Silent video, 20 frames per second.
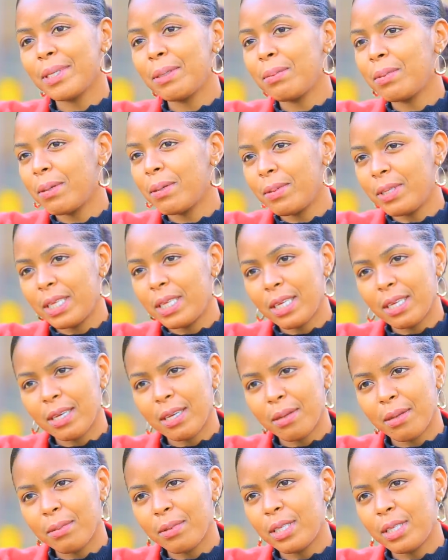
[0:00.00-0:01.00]
Ibihe
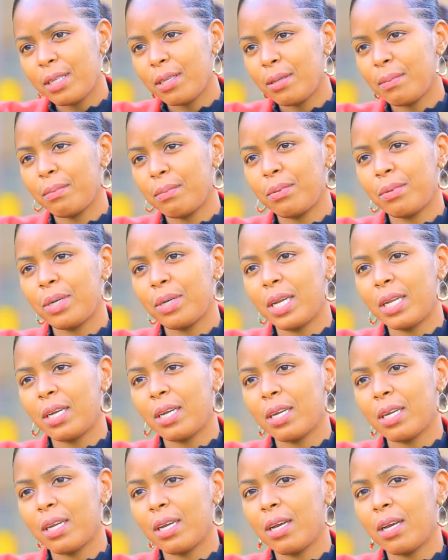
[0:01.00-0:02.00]
bigenda bisimbura
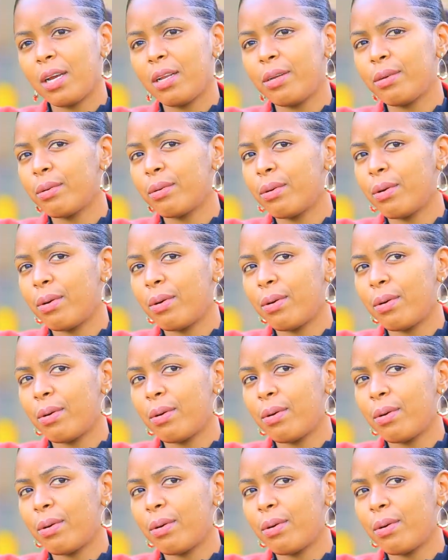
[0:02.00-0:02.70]
ariko